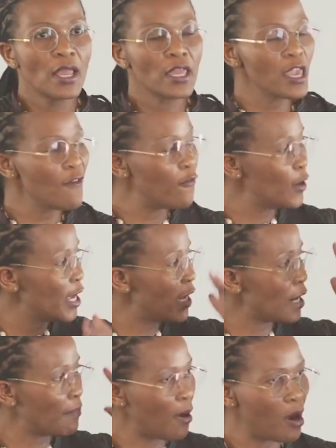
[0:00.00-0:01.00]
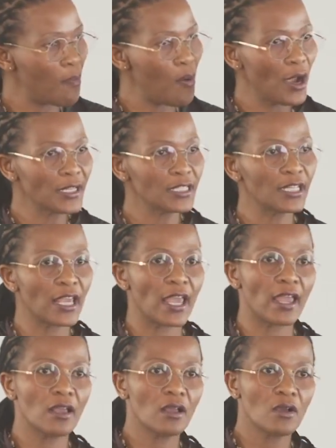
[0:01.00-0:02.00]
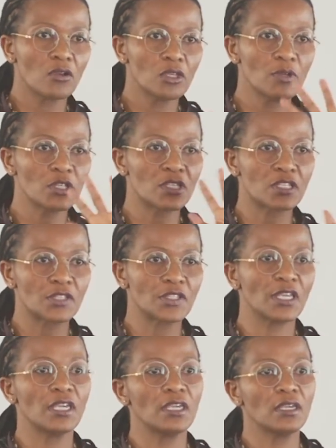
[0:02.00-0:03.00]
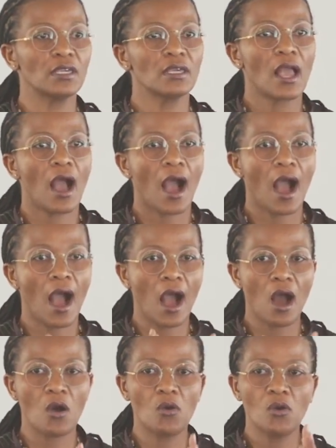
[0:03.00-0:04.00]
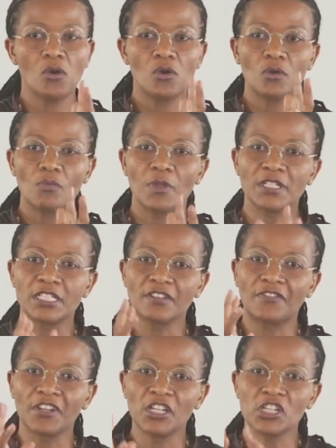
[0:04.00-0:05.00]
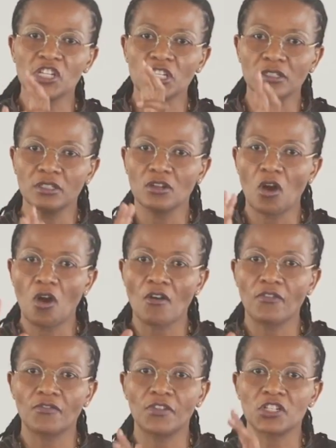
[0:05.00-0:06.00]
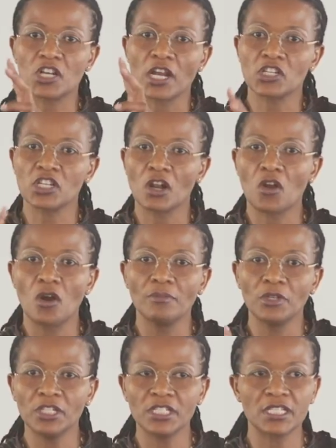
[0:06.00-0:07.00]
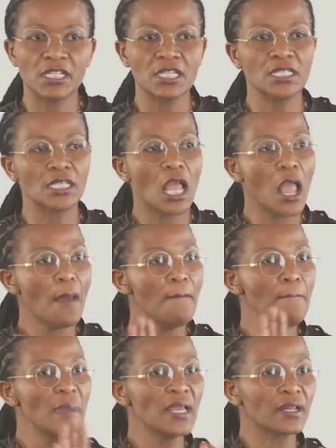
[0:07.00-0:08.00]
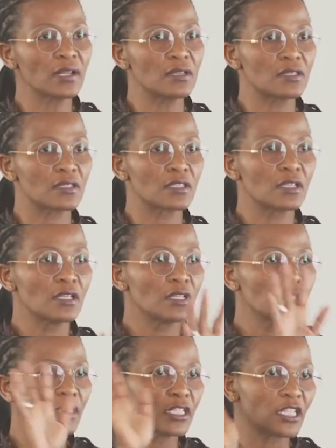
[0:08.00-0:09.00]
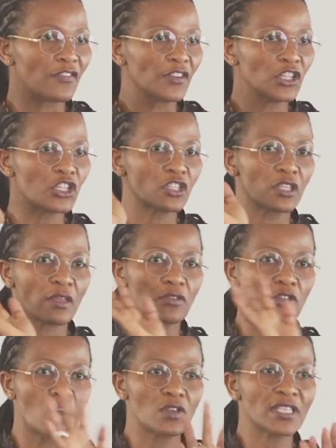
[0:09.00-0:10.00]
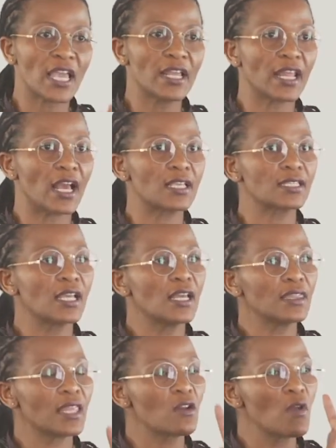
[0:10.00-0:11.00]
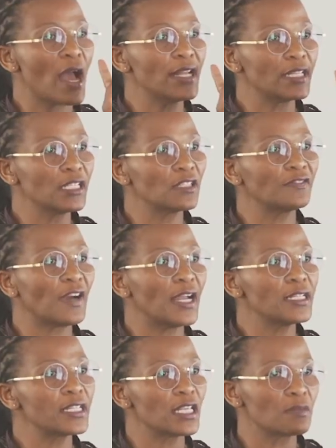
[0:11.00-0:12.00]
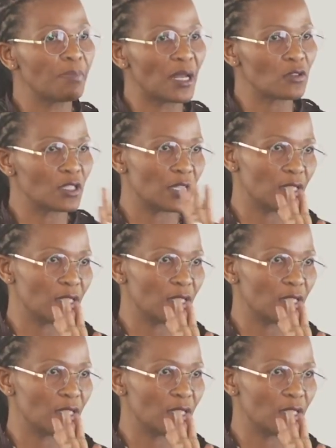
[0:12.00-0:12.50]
If we had a PowerPoint here, you would see how the definition of the traditional communities mirrors the definition, the, those areas that were identified as Bantu